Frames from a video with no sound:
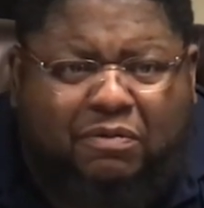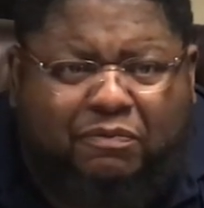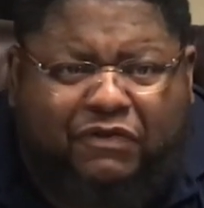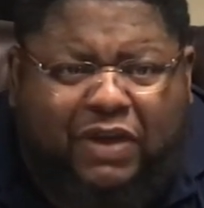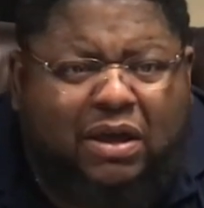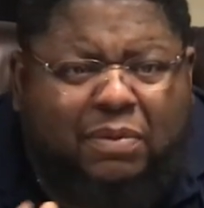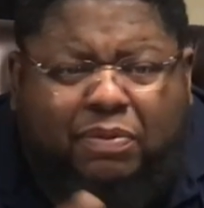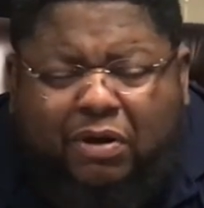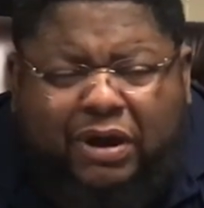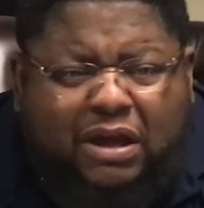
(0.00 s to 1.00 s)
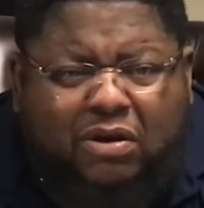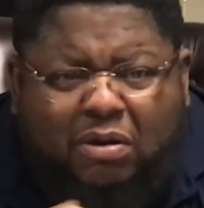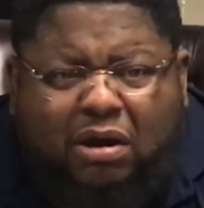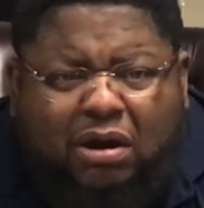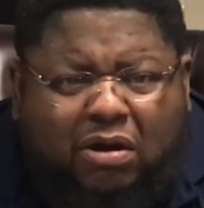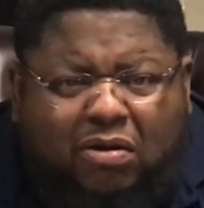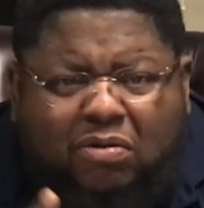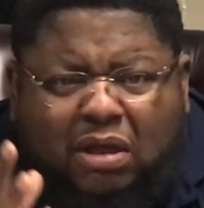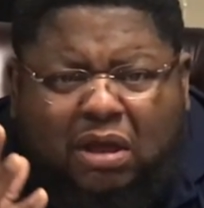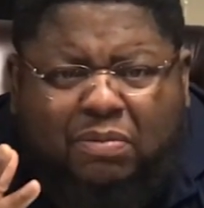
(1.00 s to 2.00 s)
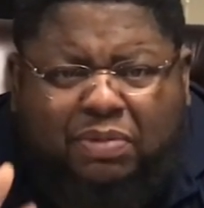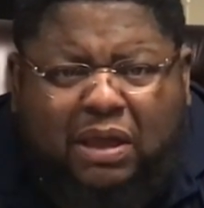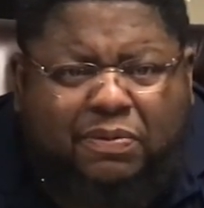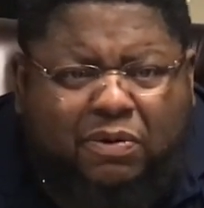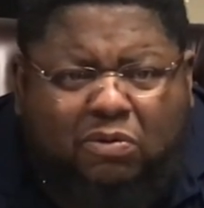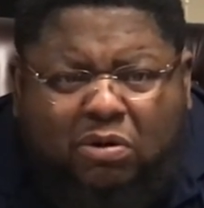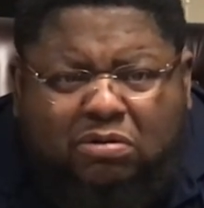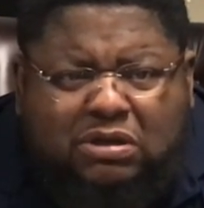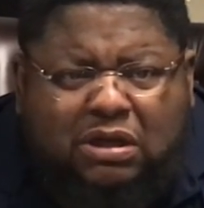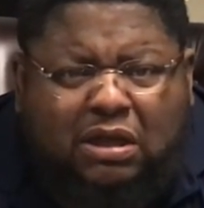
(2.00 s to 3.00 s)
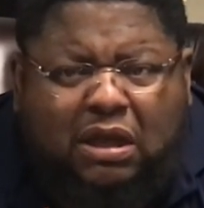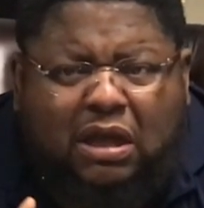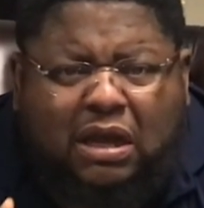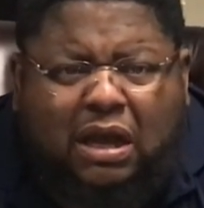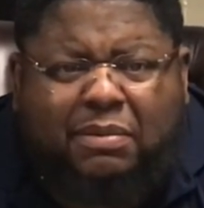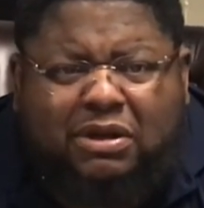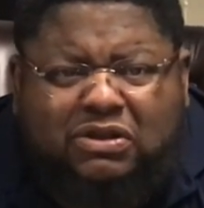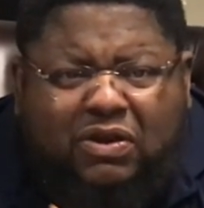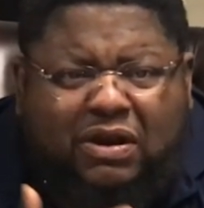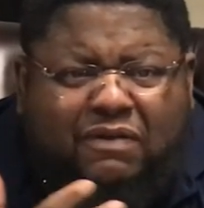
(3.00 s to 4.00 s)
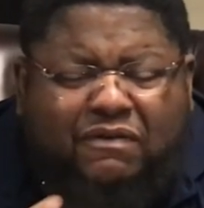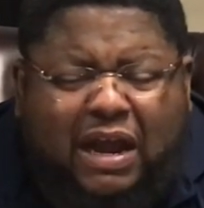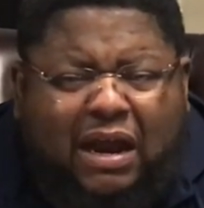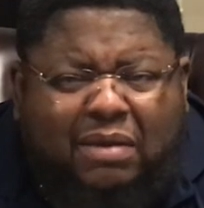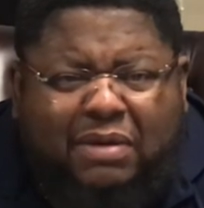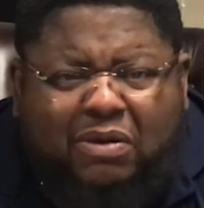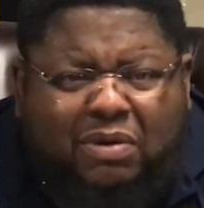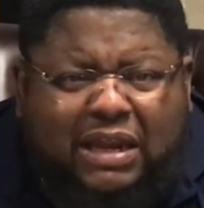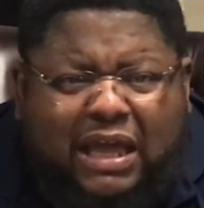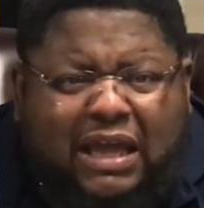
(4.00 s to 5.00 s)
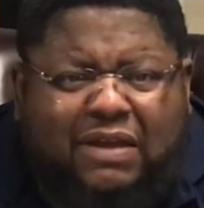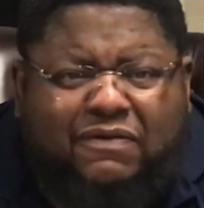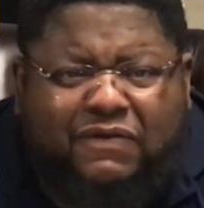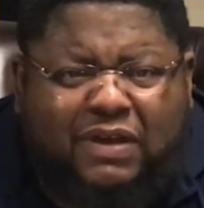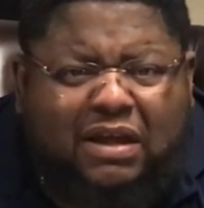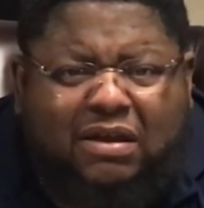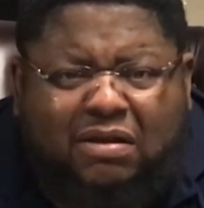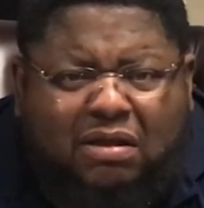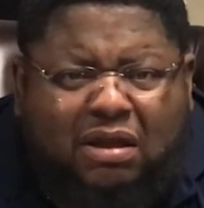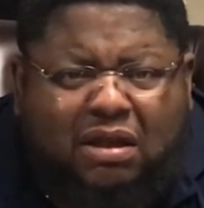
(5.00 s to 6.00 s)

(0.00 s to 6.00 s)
finger pointing going on. People want to come into an environment where they can feel